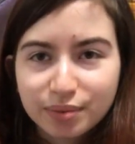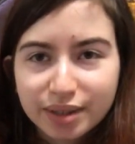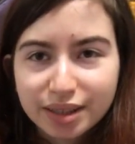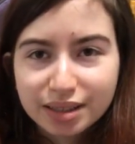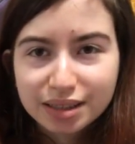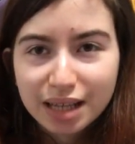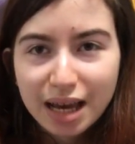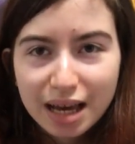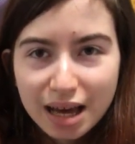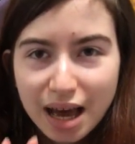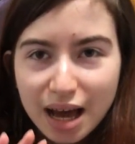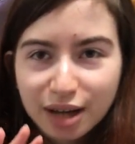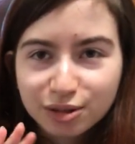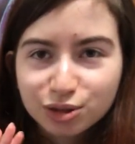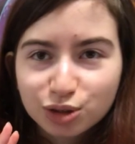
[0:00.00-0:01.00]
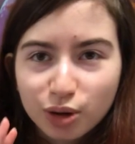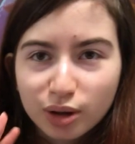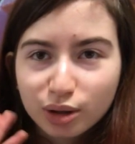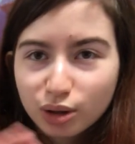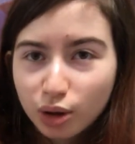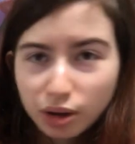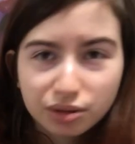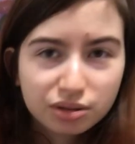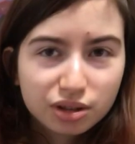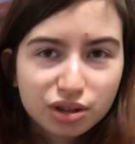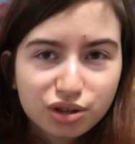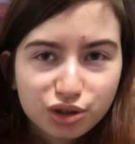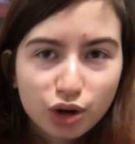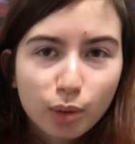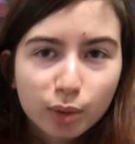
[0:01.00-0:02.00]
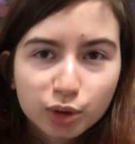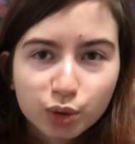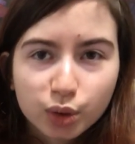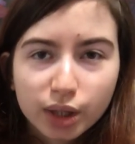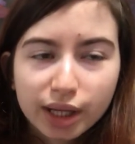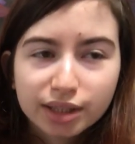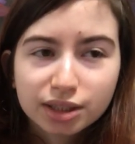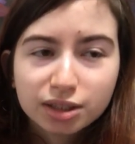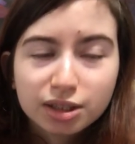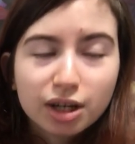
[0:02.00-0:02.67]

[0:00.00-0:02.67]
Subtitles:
because I draw a lot in geometry class.